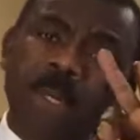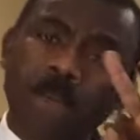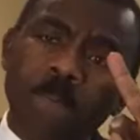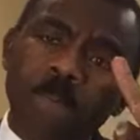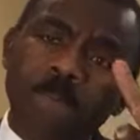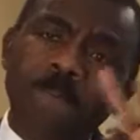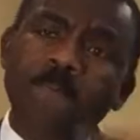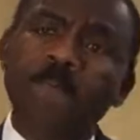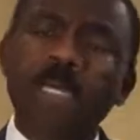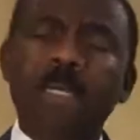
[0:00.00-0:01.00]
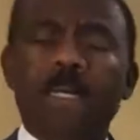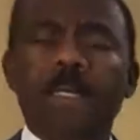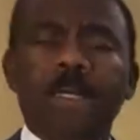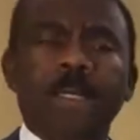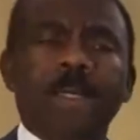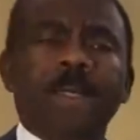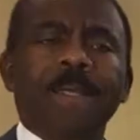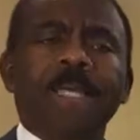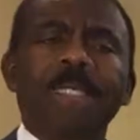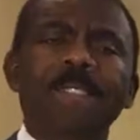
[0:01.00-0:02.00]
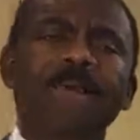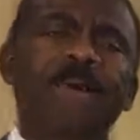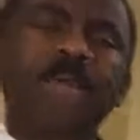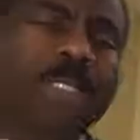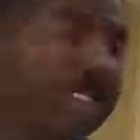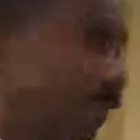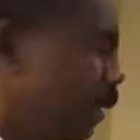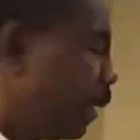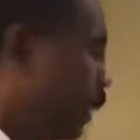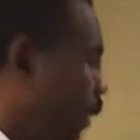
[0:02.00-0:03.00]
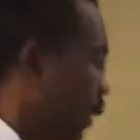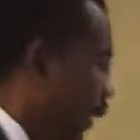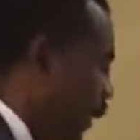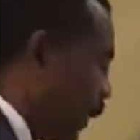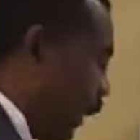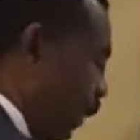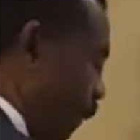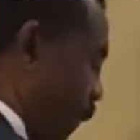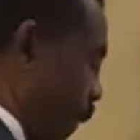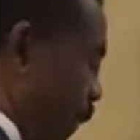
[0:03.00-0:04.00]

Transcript: the number 3. It is called the GCF.